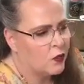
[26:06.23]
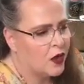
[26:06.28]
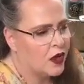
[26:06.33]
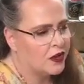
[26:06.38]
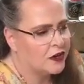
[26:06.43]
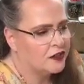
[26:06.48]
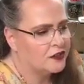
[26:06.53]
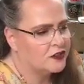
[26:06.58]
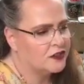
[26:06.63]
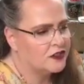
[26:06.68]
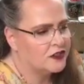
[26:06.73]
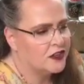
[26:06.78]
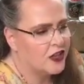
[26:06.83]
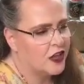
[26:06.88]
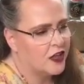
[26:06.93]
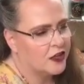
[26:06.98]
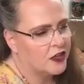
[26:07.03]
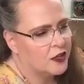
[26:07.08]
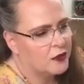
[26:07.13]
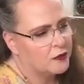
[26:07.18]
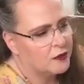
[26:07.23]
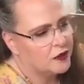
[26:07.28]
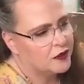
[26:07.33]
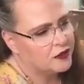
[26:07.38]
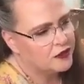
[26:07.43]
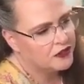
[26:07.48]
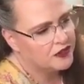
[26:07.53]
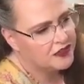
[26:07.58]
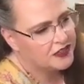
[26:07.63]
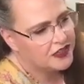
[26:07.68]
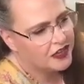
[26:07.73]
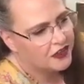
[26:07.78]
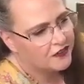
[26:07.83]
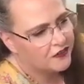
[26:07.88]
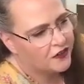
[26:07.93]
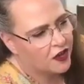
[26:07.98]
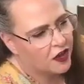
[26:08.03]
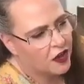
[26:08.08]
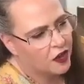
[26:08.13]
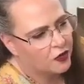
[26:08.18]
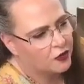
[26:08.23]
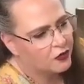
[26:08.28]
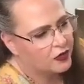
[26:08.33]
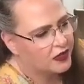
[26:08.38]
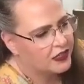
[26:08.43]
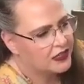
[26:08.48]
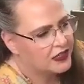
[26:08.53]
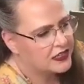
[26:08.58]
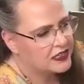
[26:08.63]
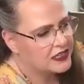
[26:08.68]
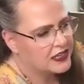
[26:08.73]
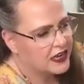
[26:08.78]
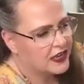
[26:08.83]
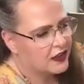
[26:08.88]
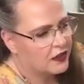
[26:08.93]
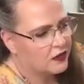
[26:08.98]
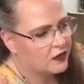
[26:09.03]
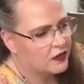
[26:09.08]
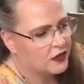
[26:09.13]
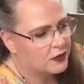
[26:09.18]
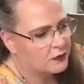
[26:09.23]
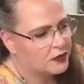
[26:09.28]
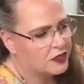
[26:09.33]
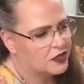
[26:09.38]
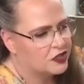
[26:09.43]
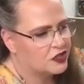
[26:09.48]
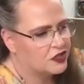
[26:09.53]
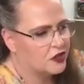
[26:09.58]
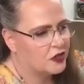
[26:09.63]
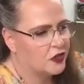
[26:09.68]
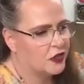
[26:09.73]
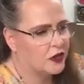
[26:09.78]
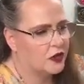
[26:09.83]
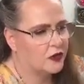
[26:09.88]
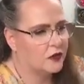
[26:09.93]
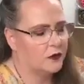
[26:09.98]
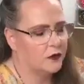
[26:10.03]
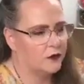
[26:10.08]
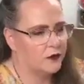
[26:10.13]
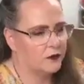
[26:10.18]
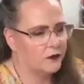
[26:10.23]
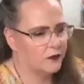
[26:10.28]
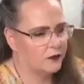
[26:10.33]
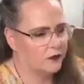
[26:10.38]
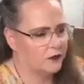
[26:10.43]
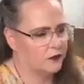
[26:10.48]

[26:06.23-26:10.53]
water soluble stuff all written down. Let me show you.